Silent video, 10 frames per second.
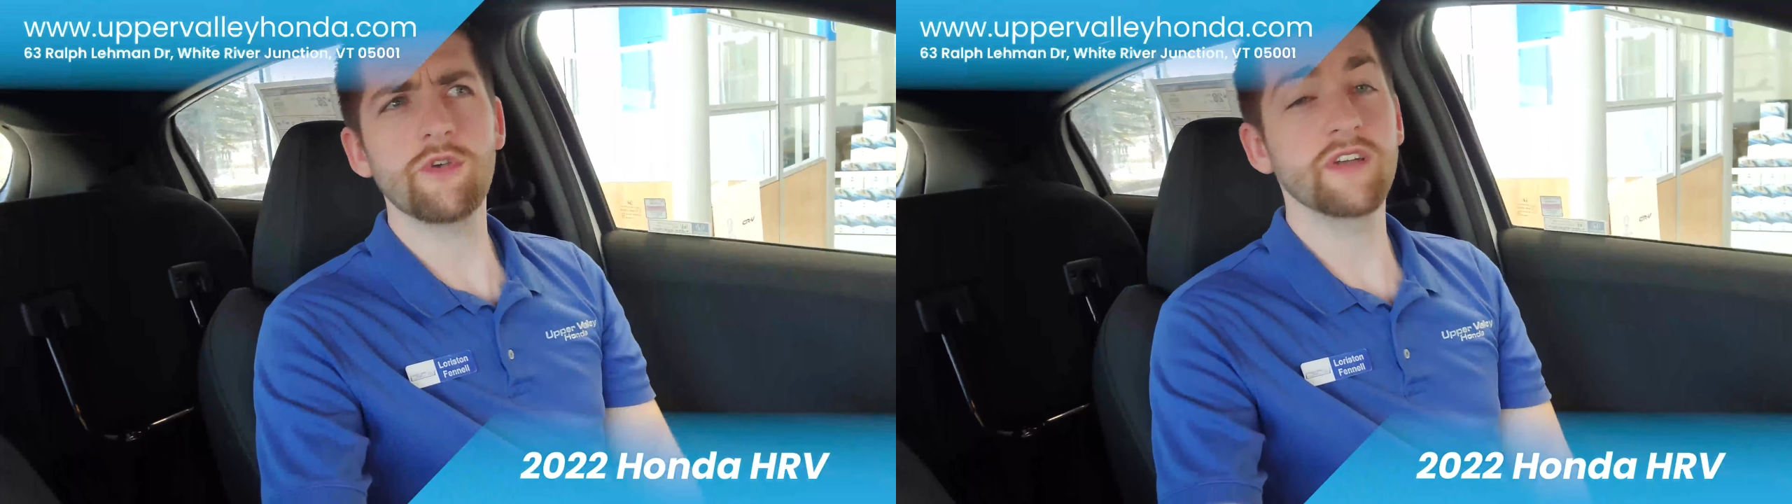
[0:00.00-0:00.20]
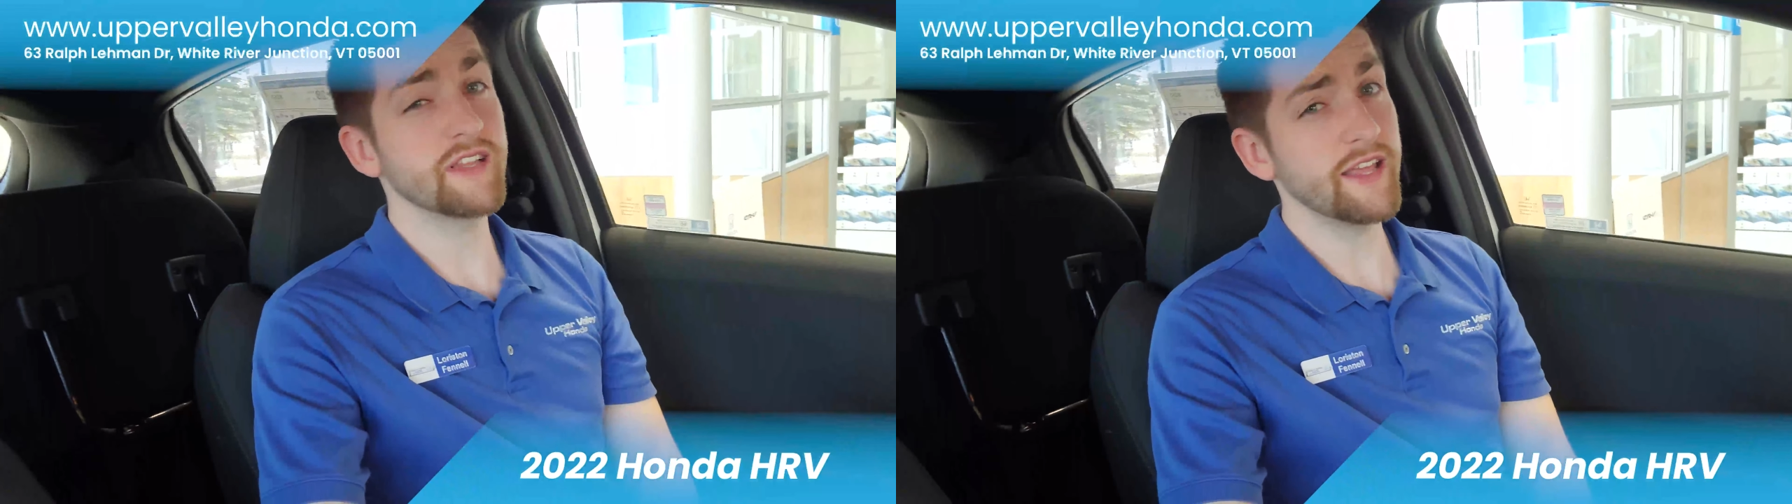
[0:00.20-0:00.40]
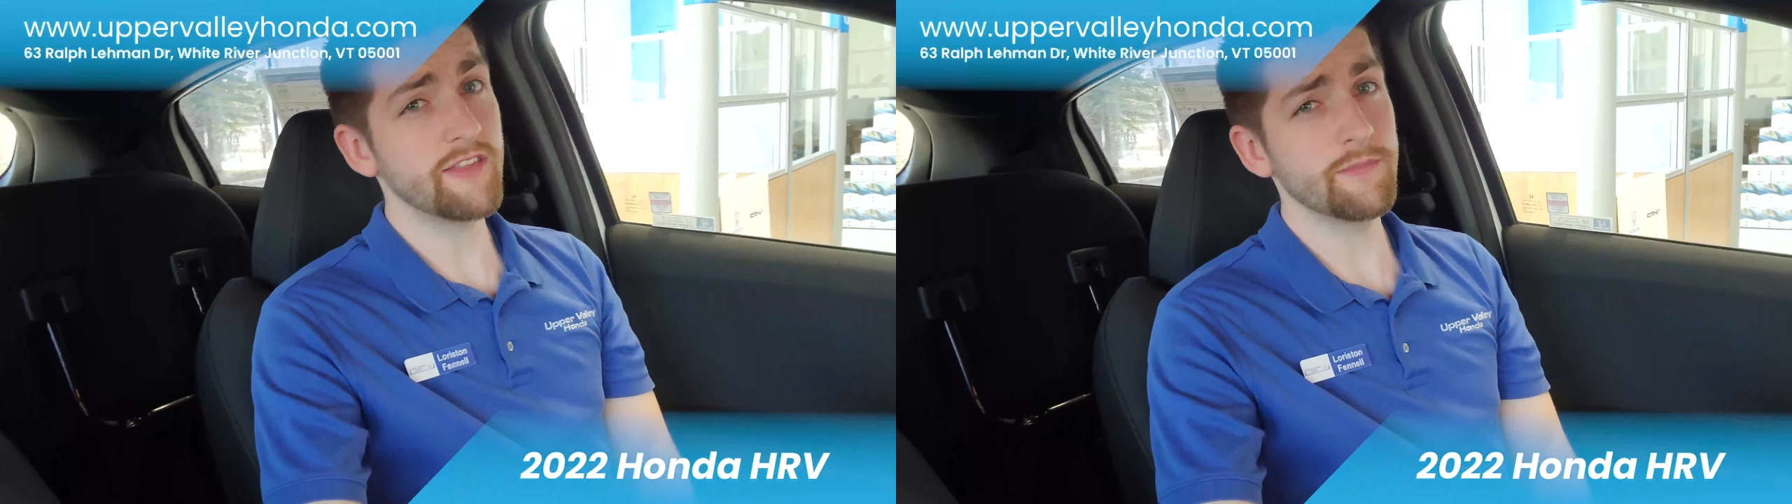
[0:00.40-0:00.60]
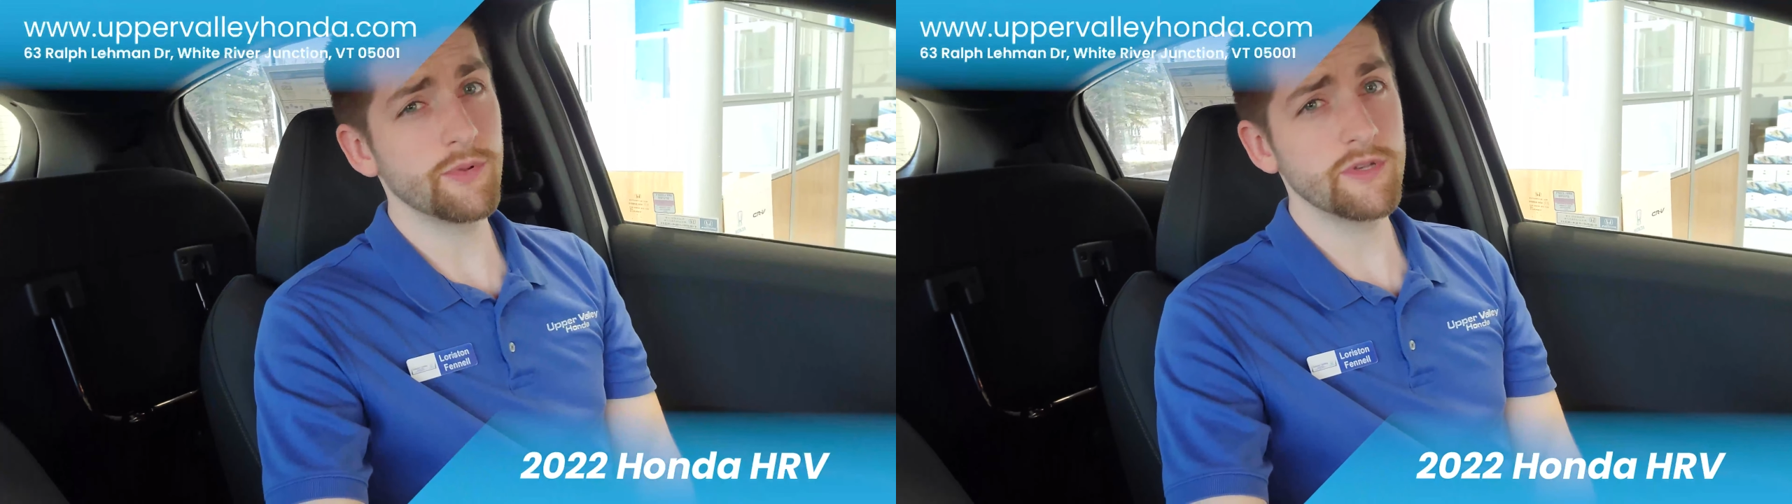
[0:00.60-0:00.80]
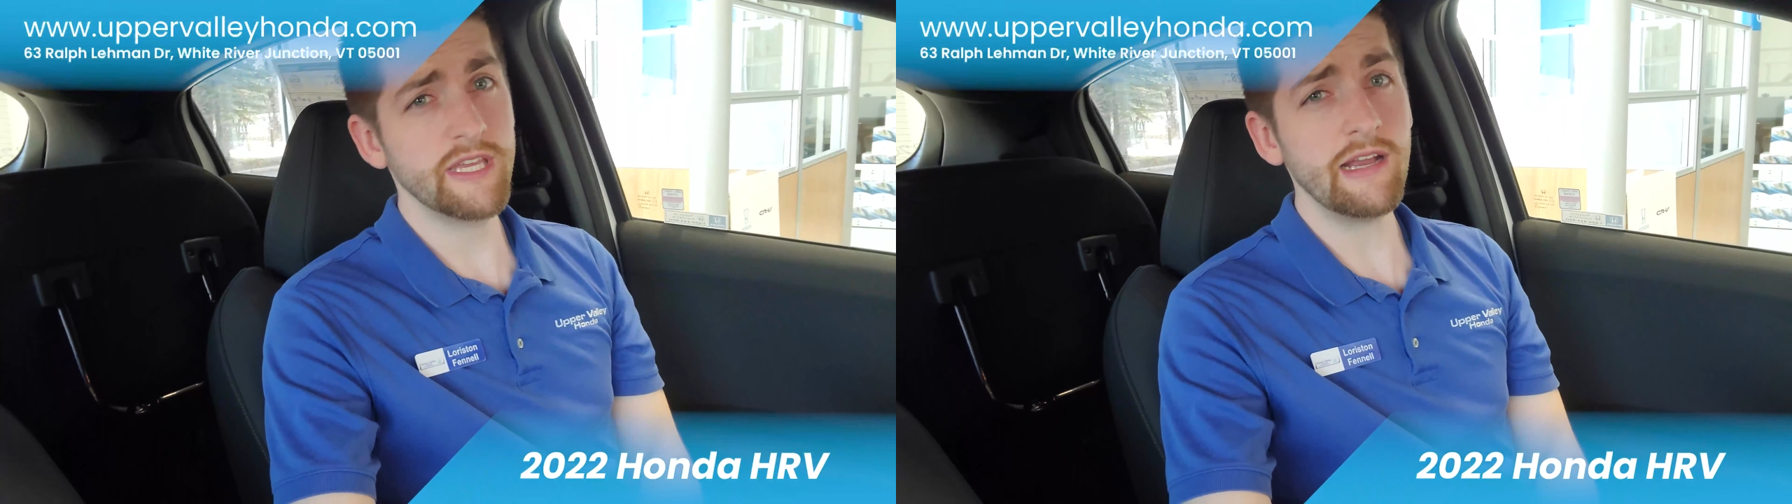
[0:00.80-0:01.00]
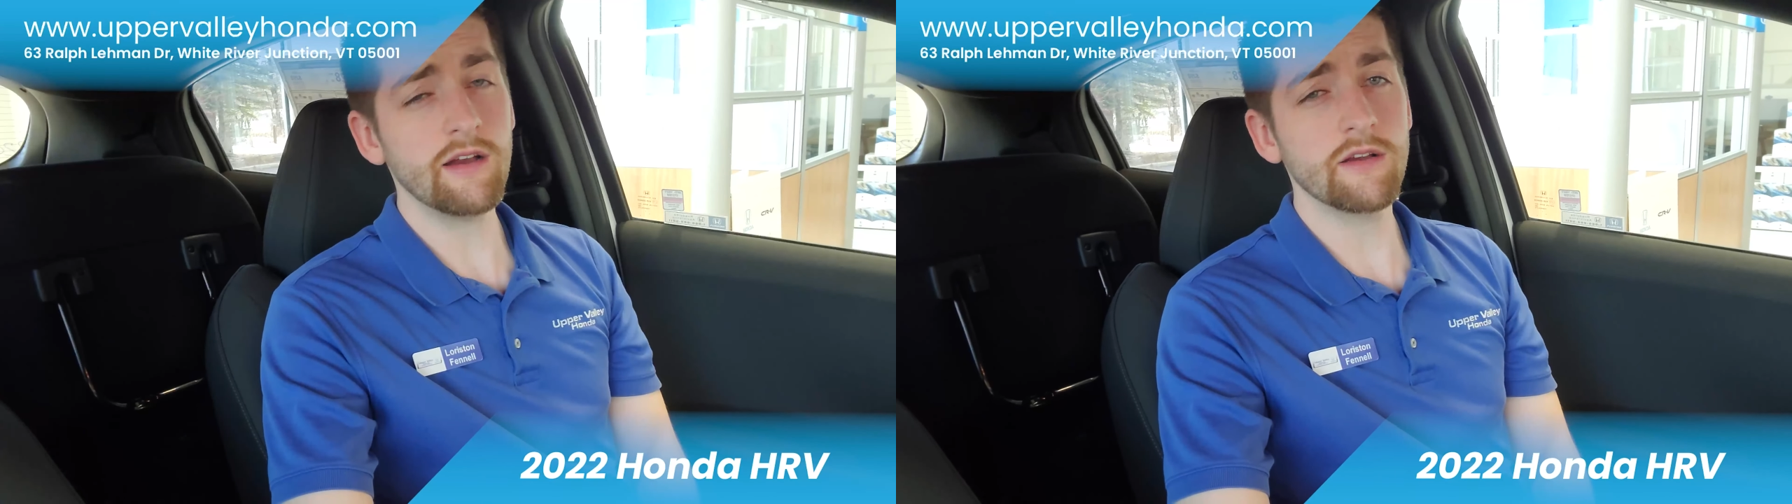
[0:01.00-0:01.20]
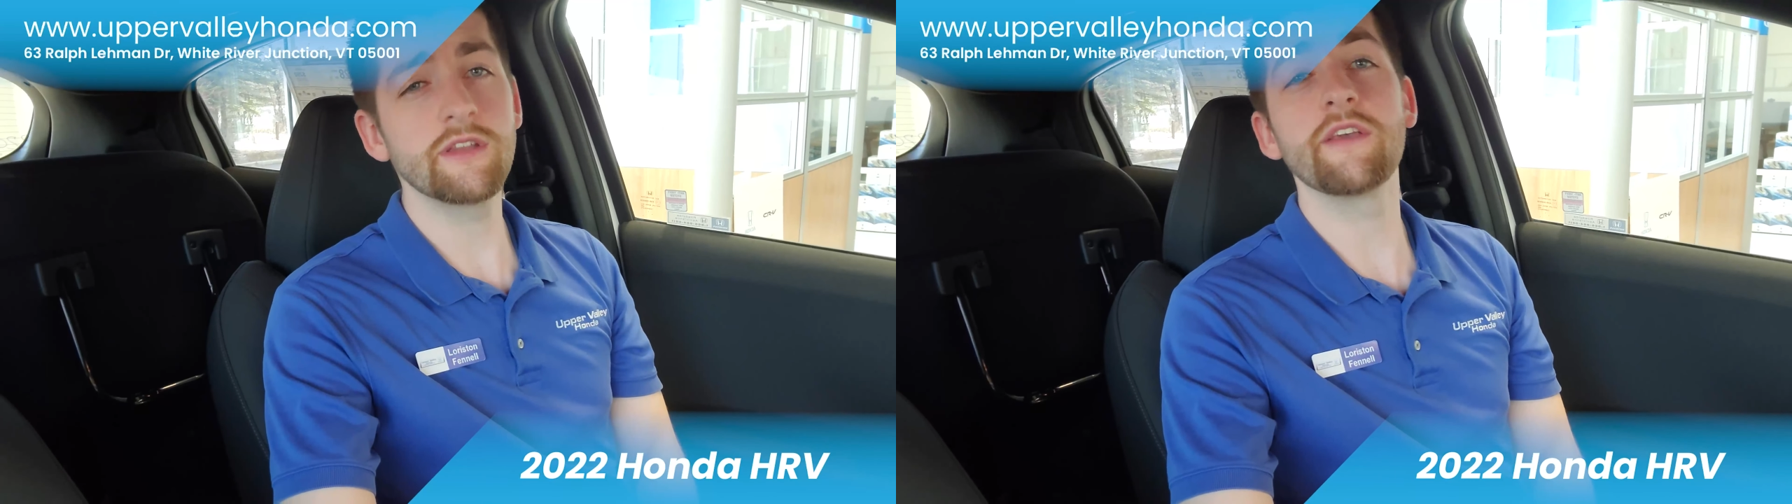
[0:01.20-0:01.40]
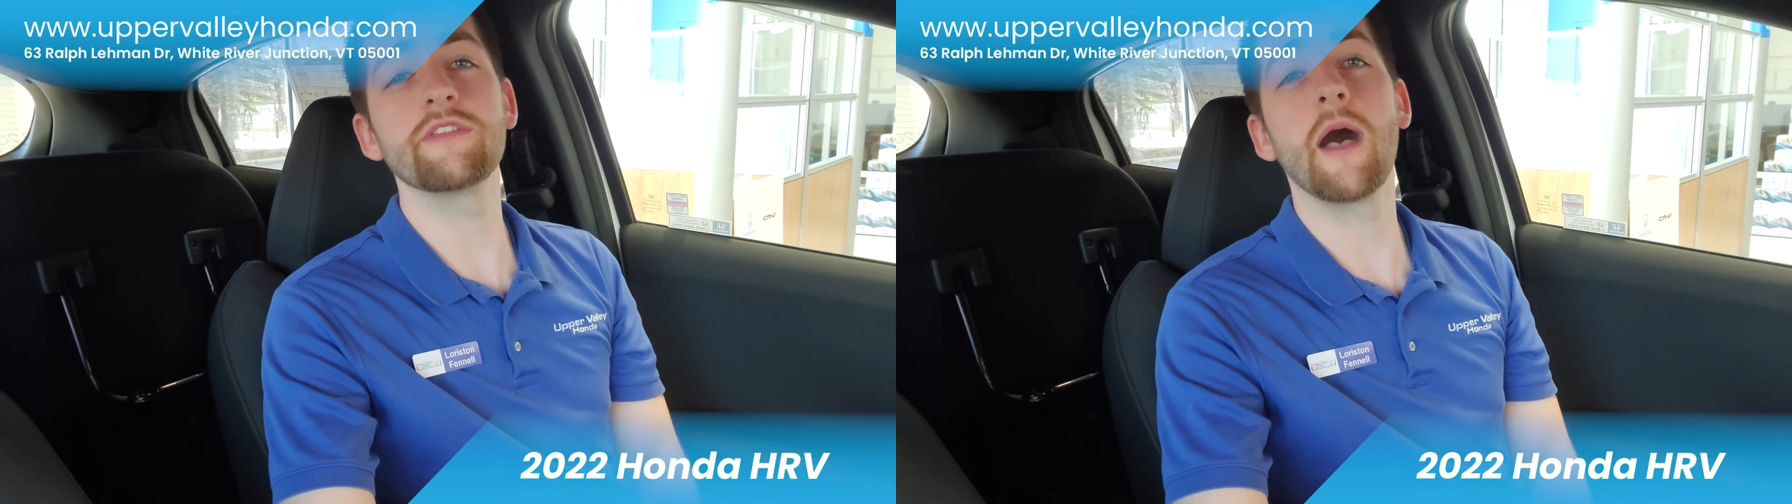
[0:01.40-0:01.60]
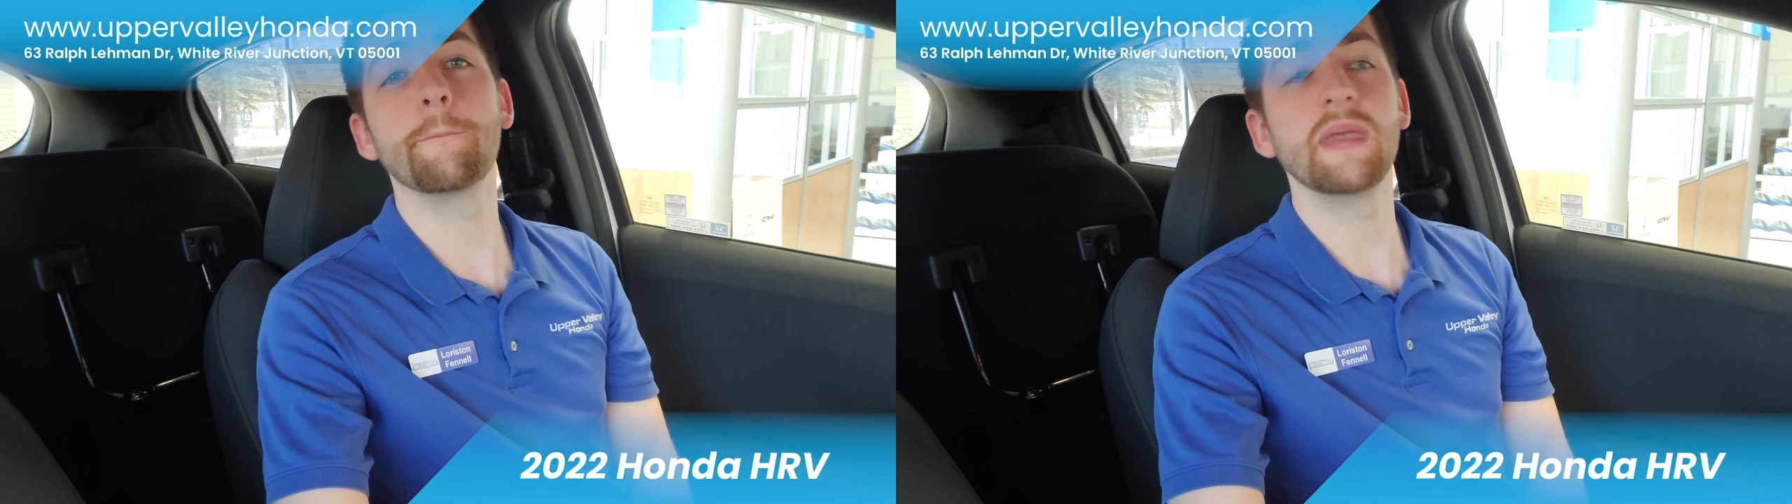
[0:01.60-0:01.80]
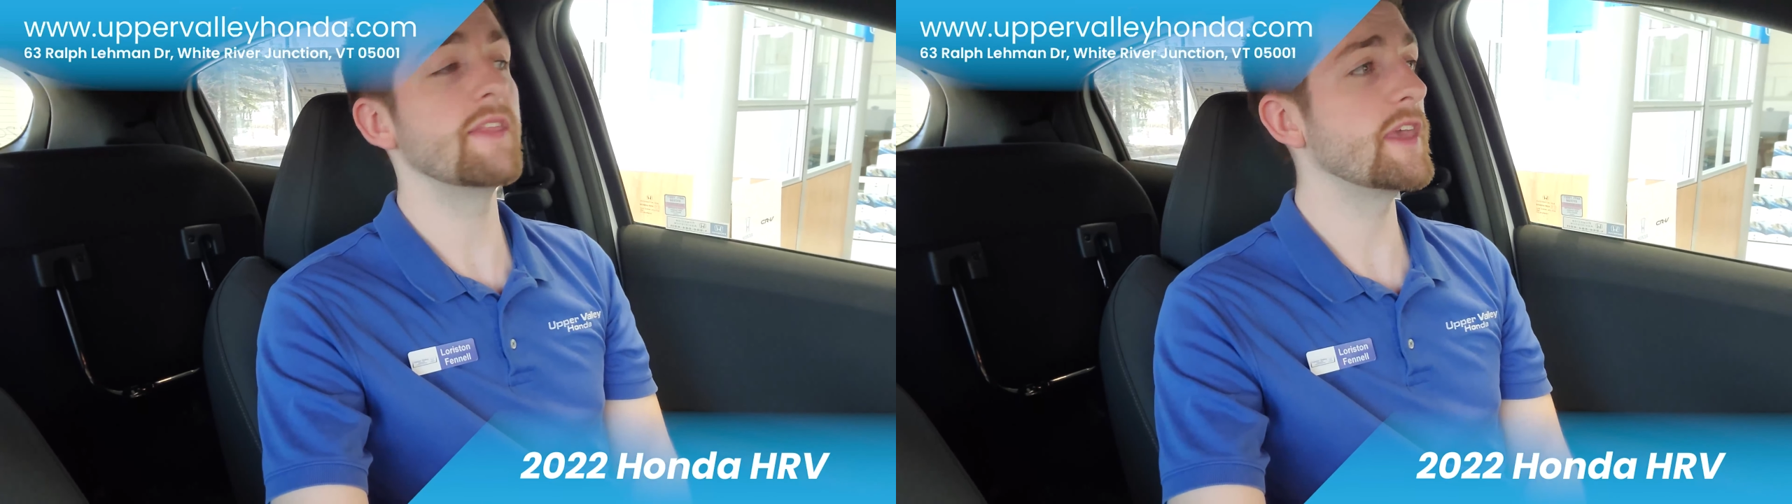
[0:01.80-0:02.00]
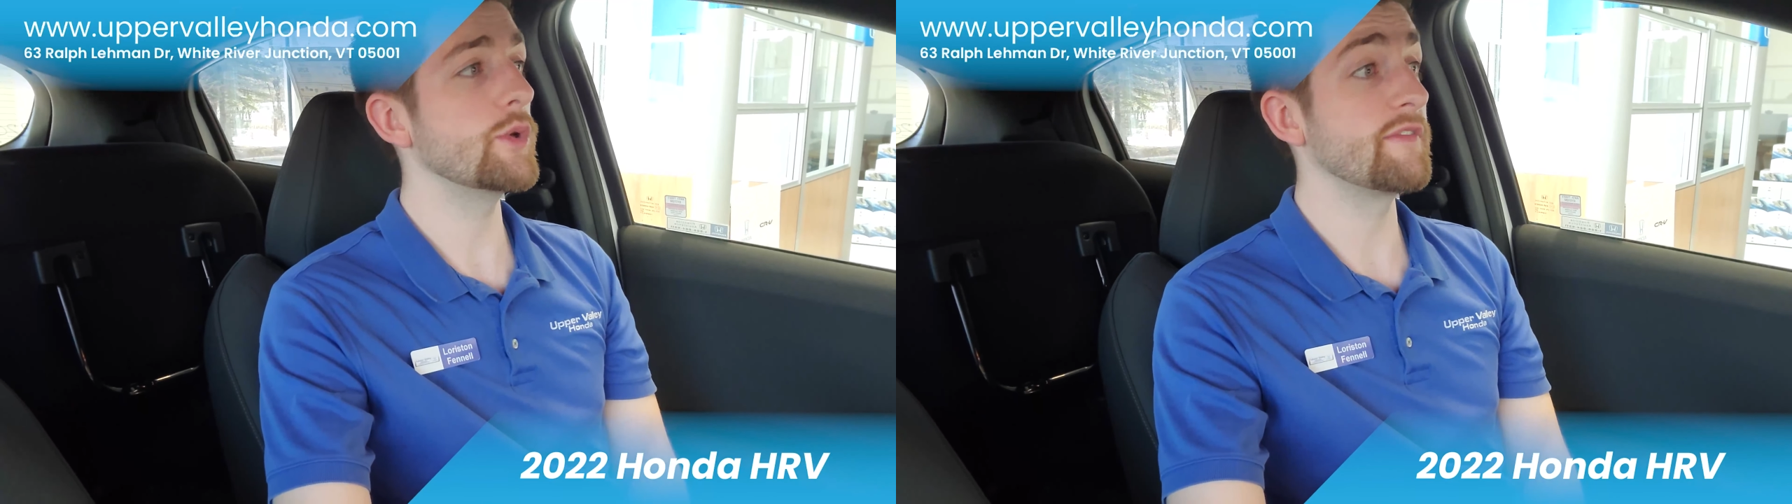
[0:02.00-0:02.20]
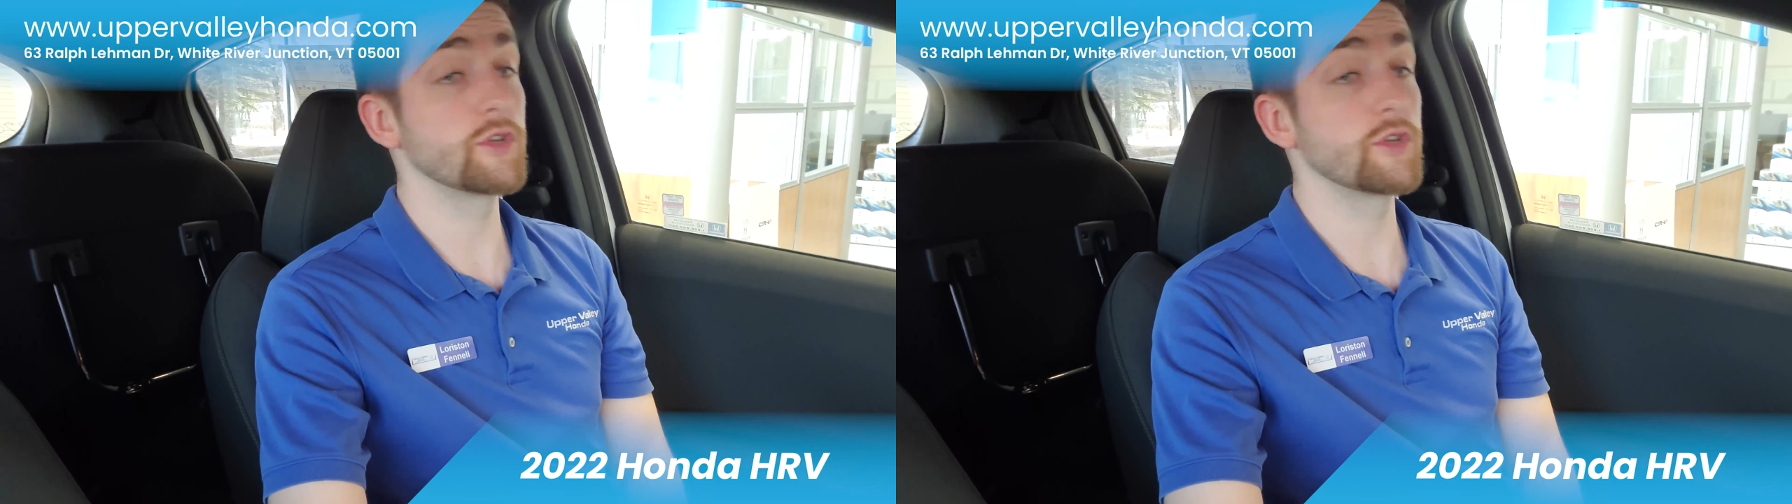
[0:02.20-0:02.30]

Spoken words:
you have a clean, simple interior does not mean that you have